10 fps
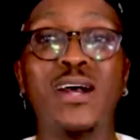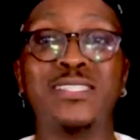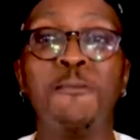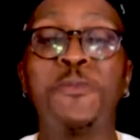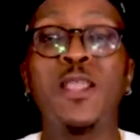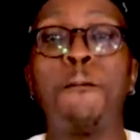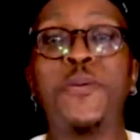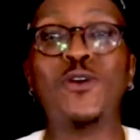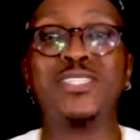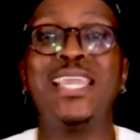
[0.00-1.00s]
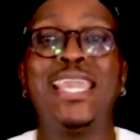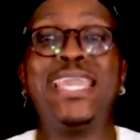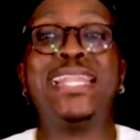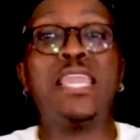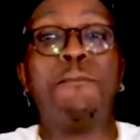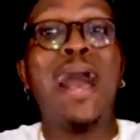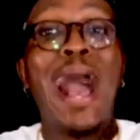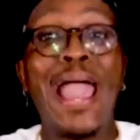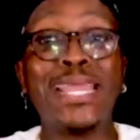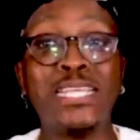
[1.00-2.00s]
for us, because in him
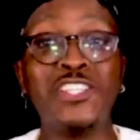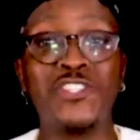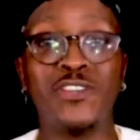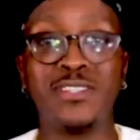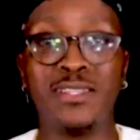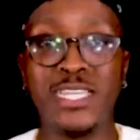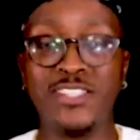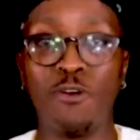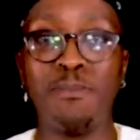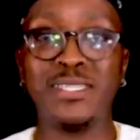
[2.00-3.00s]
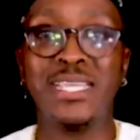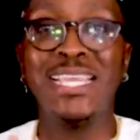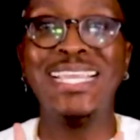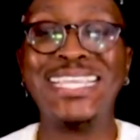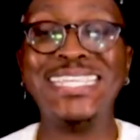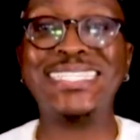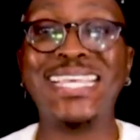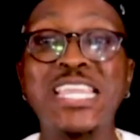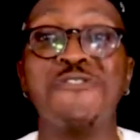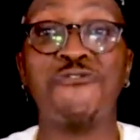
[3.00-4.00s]
hiding certain things from us, he's
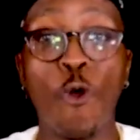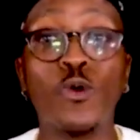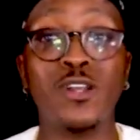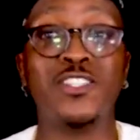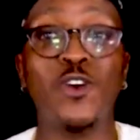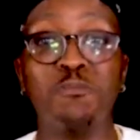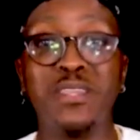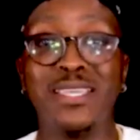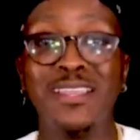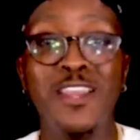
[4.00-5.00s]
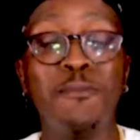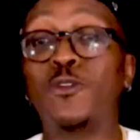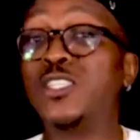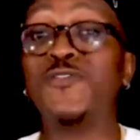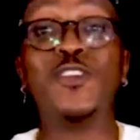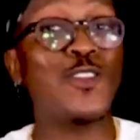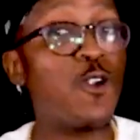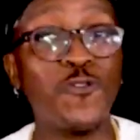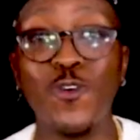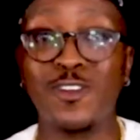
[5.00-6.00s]
saying, focus on me, because if you
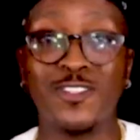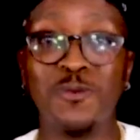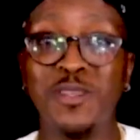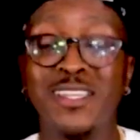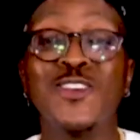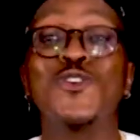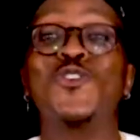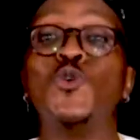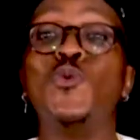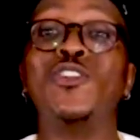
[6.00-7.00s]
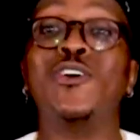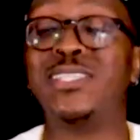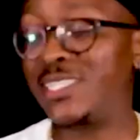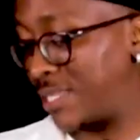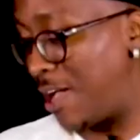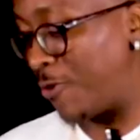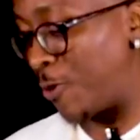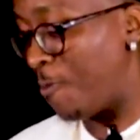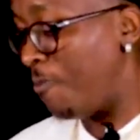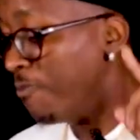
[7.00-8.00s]
don't focus on me, you will not discover